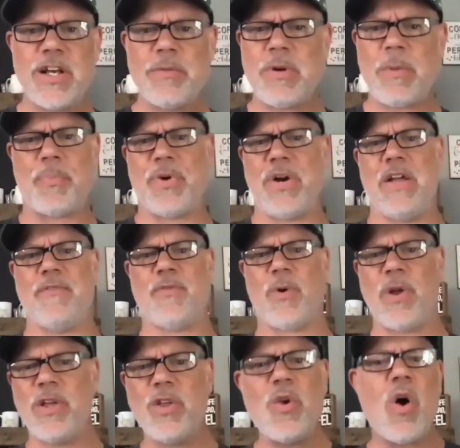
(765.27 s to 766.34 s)
I'm praying for
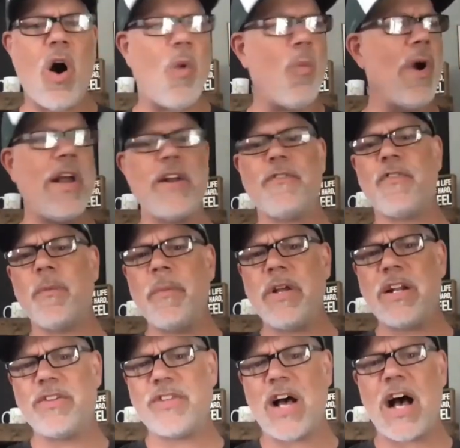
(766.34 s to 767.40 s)
you. You all waited for me to
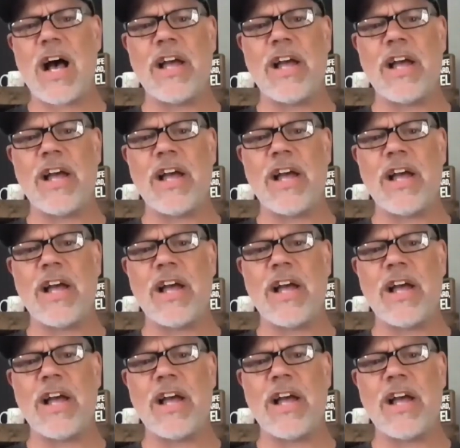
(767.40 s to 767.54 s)
die.